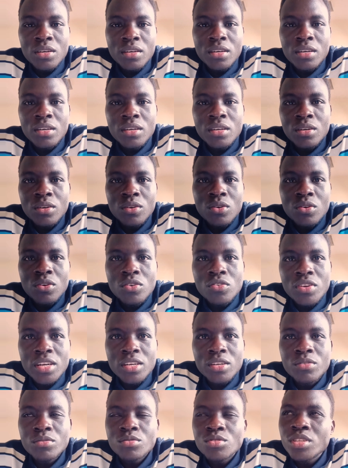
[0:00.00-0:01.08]
Contract of
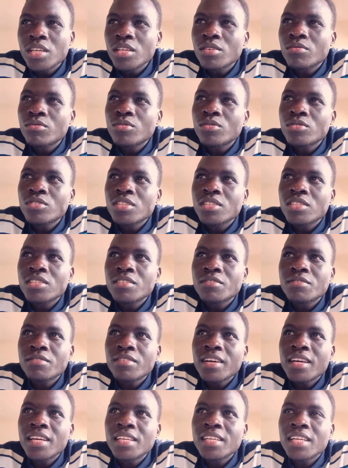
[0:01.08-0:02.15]
sale of goods is
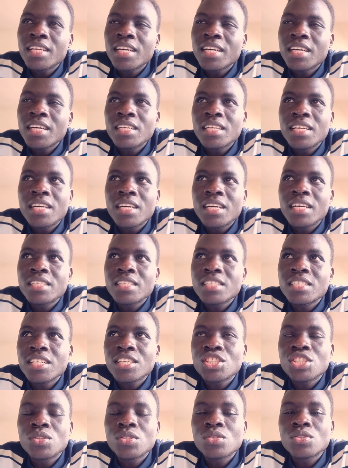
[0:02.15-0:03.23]
defined under Section
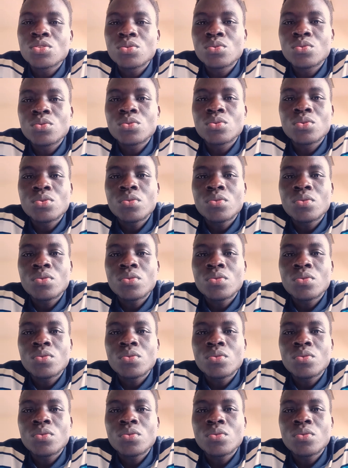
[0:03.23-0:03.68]
2